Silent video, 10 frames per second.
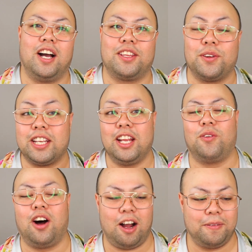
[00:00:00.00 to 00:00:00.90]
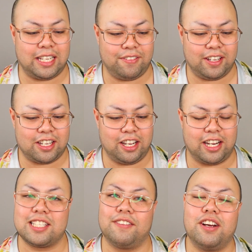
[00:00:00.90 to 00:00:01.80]
I thought, you know what, I'm gonna give it a go
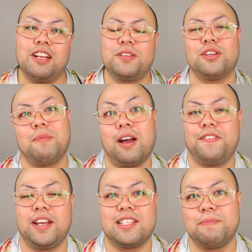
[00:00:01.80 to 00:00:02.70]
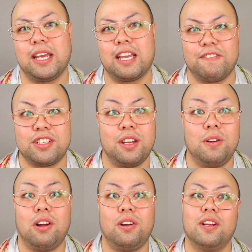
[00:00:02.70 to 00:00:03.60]
because I've only been doing my face and makeup for so
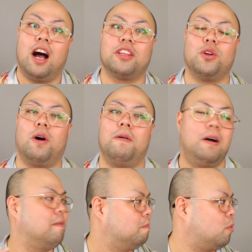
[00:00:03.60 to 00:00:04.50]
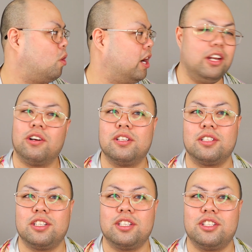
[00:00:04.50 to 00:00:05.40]
long. I thought, why not
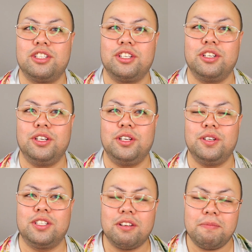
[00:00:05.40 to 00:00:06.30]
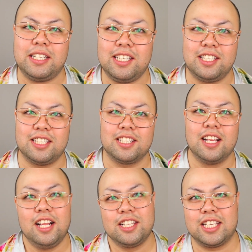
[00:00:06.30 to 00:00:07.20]
just do some of my sisters?
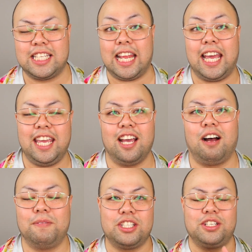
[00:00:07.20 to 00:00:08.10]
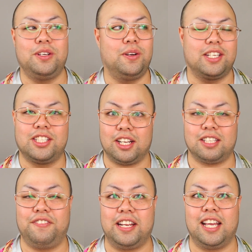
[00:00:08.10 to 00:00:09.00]
So today I'm gonna do a start to
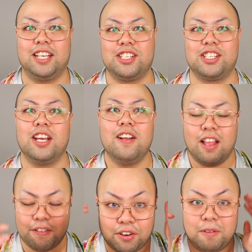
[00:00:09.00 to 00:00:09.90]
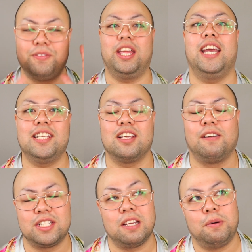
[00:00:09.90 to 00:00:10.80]
finish from this.
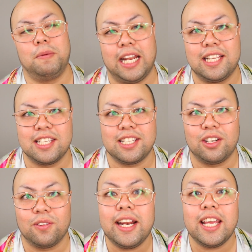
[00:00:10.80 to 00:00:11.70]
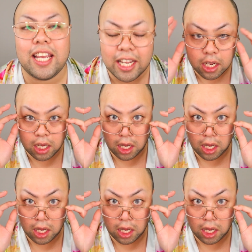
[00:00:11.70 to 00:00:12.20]
Obviously I put my lenses in already.